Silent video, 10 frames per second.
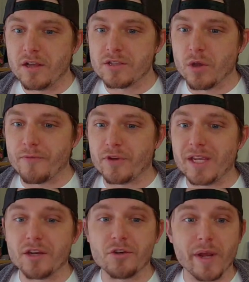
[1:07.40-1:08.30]
So if you
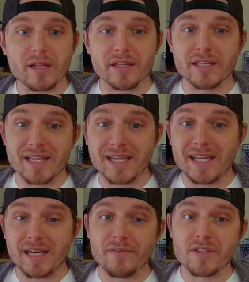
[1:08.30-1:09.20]
need a direct link to
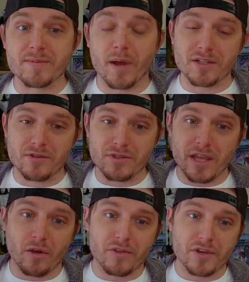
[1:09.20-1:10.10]
any of the sponsors, they
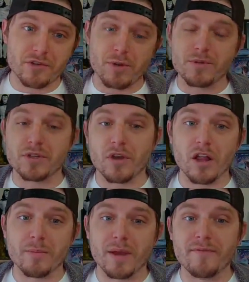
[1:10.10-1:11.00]
are in the description to
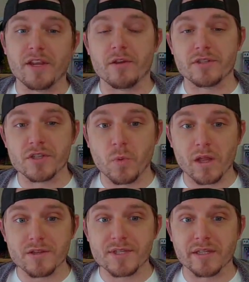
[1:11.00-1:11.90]
all of my videos, as
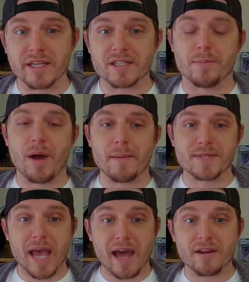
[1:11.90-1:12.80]
well as a link to Pop's
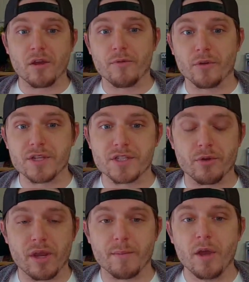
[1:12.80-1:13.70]
Attic over on
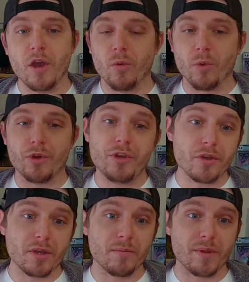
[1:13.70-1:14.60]
Instagram, where you
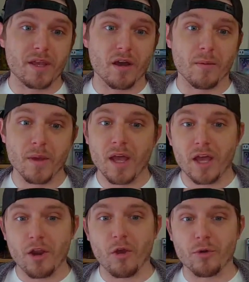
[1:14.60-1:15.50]
can become
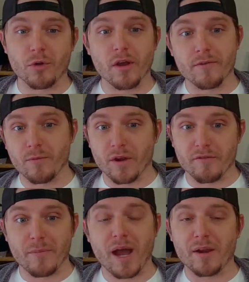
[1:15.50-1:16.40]
an owner of one of
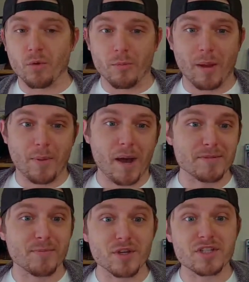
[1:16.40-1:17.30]
mine or my
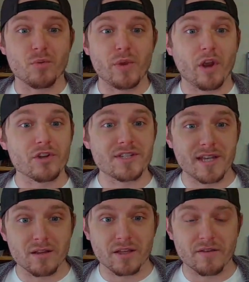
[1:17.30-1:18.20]
Pop's books that we are
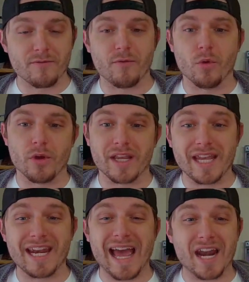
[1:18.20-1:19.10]
selling for get
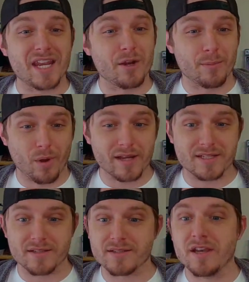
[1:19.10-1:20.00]
it out of here
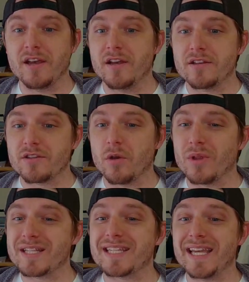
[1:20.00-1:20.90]
prices. So
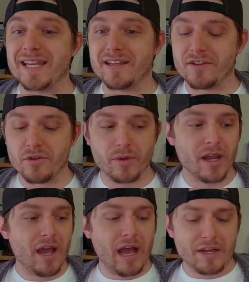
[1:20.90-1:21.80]
let's get into it.
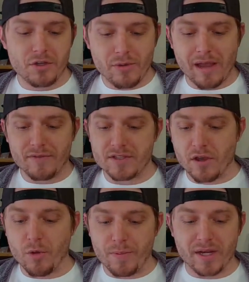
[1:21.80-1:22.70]
I do have these
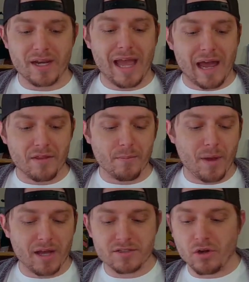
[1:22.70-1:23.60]
open and out of the
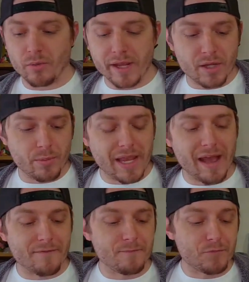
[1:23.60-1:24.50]
box already. We
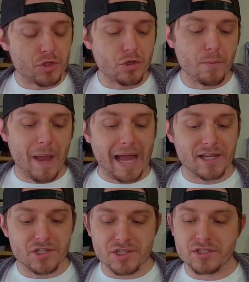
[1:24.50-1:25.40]
have two
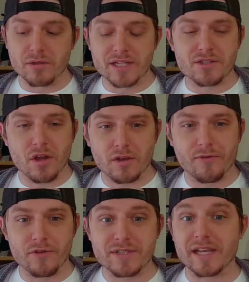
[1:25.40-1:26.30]
packages. So let's talk
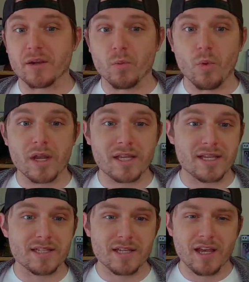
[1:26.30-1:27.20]
for a second. What
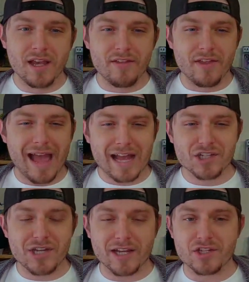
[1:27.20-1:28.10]
is the
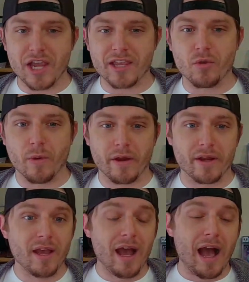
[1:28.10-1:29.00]
hashtag January?